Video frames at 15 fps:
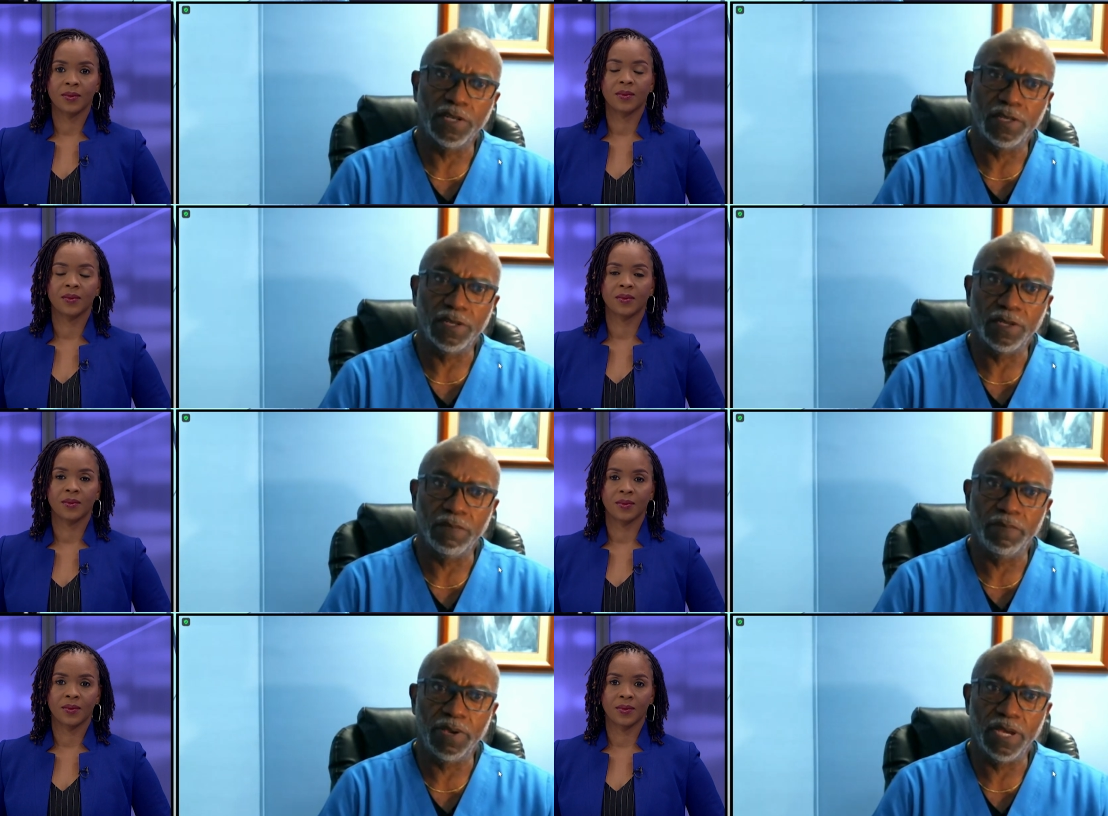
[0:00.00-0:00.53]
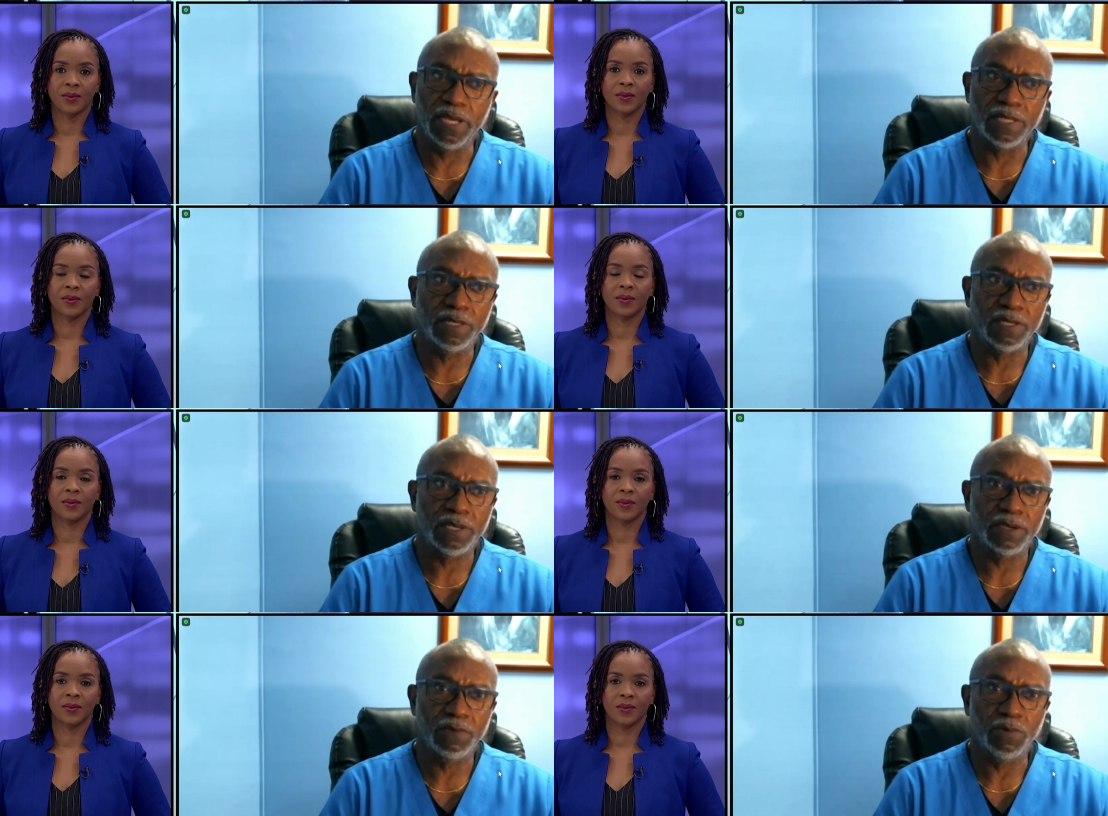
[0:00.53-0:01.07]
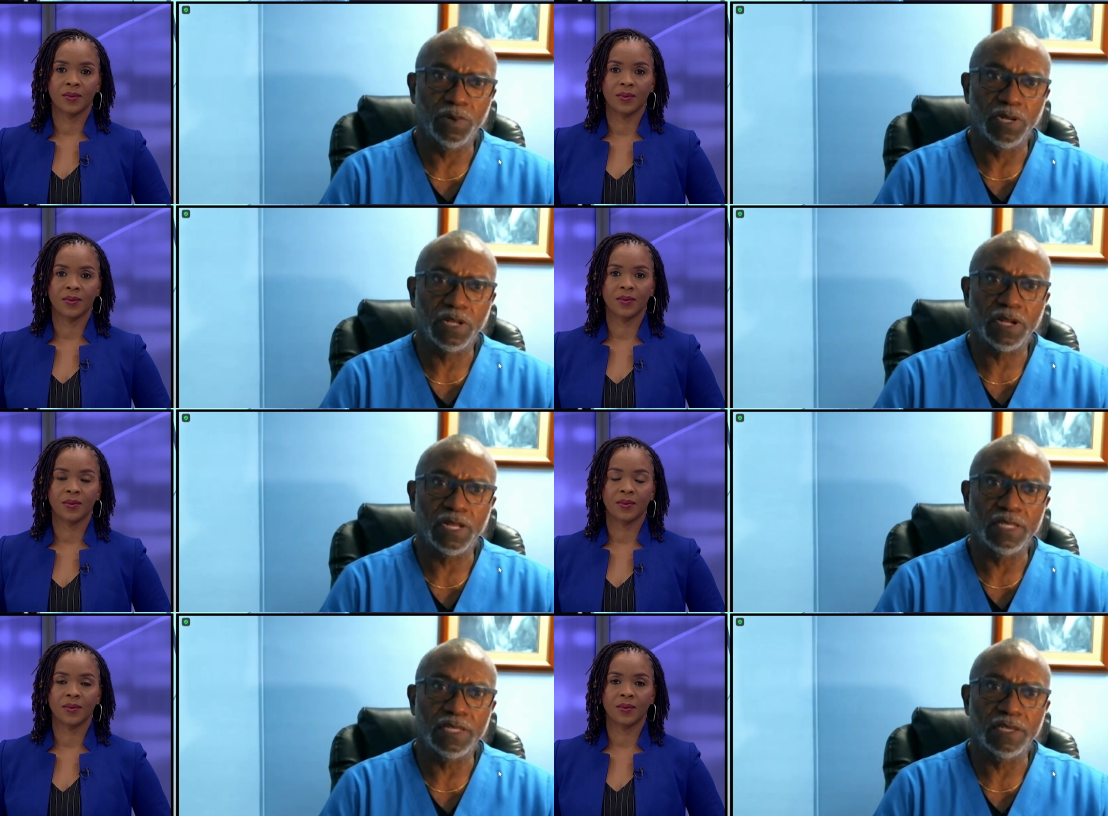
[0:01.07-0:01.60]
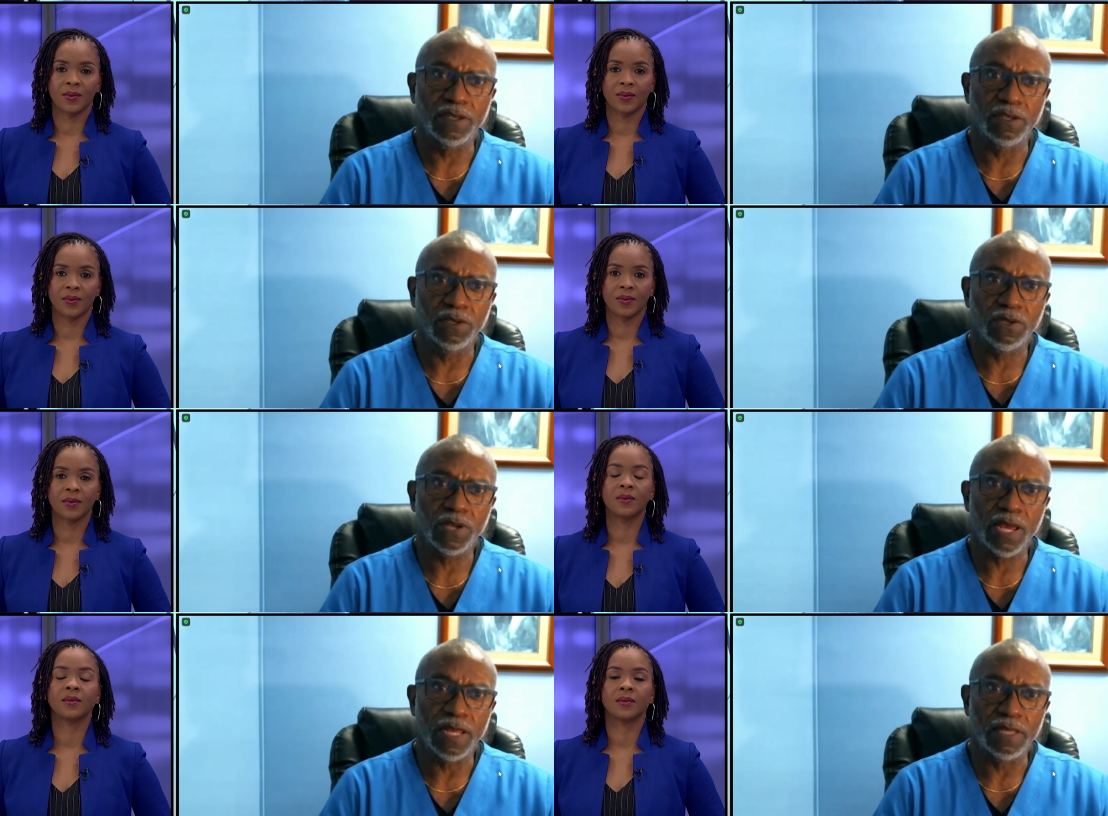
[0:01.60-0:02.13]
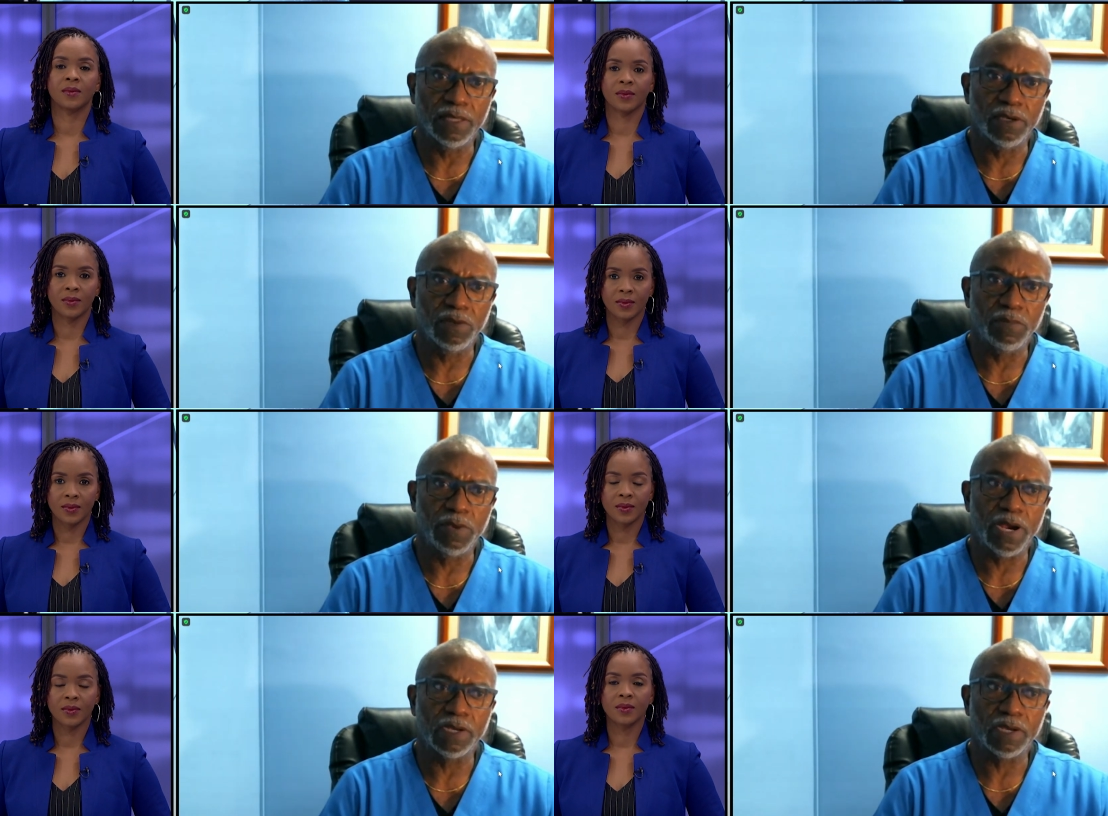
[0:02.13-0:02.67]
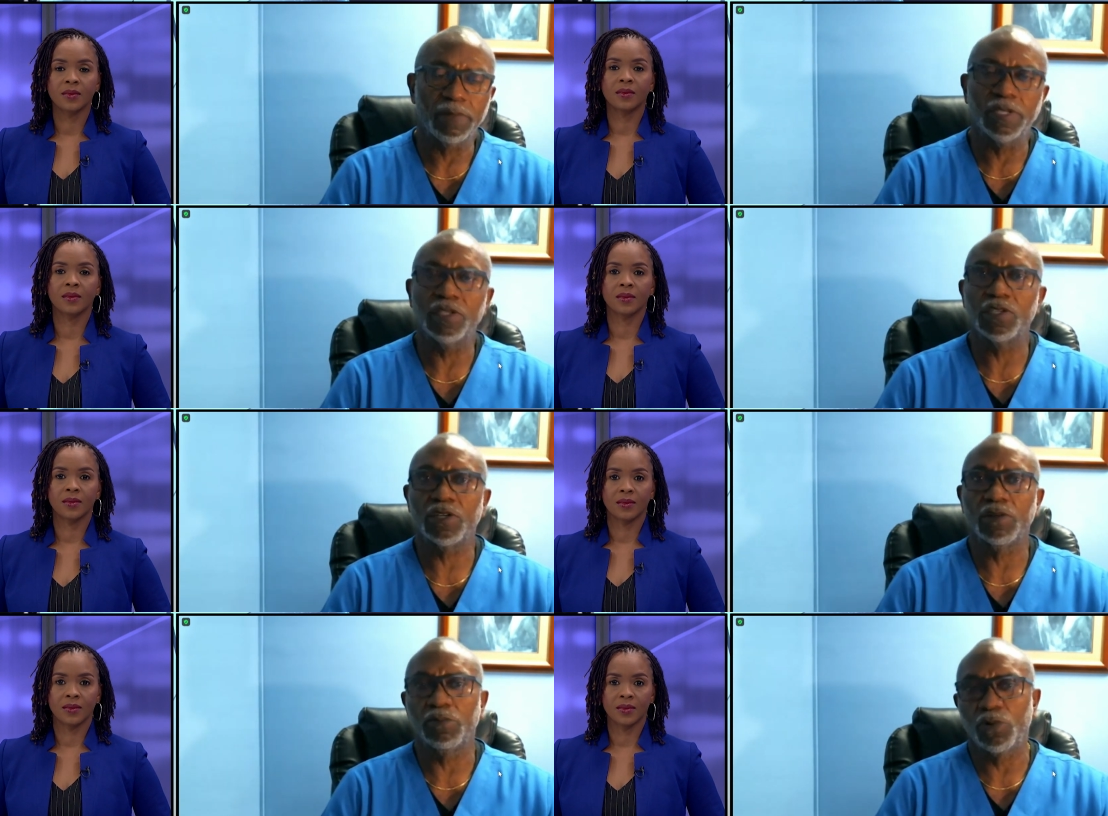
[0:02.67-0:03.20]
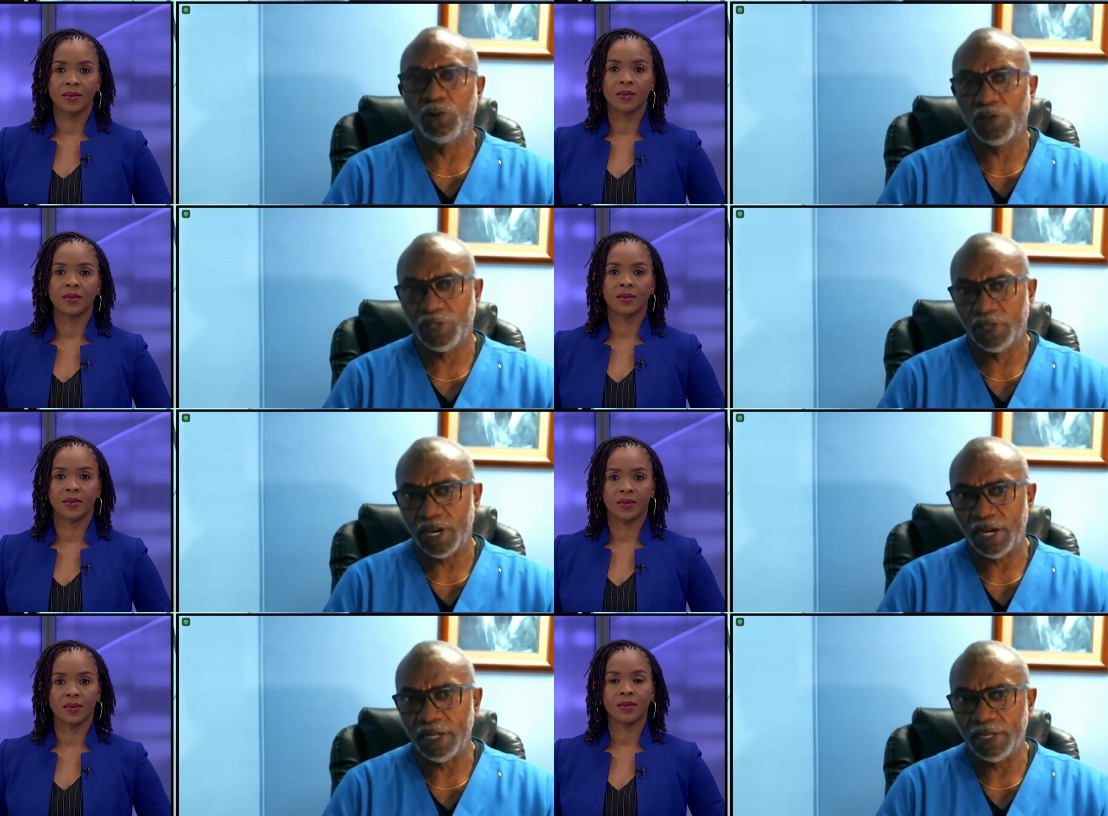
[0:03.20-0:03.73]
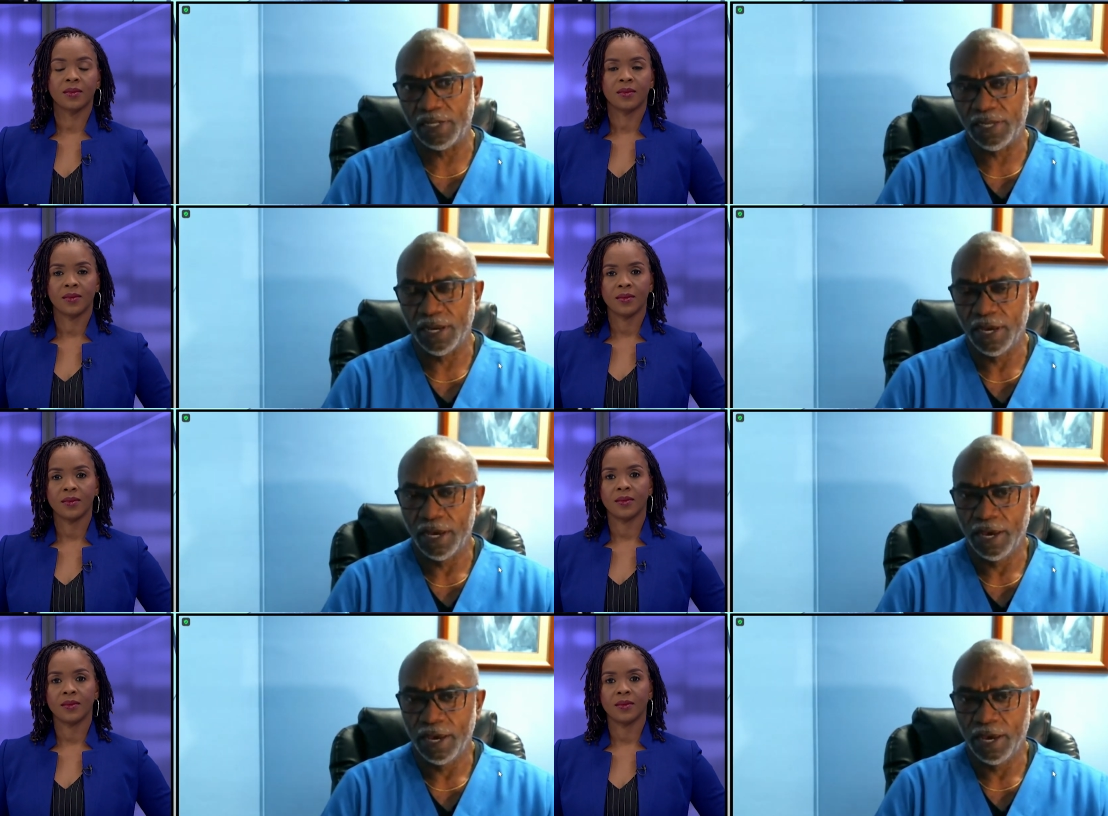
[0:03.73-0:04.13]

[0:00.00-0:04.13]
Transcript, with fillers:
Speaker 1: the debate will continue and there will be arguments on both sides.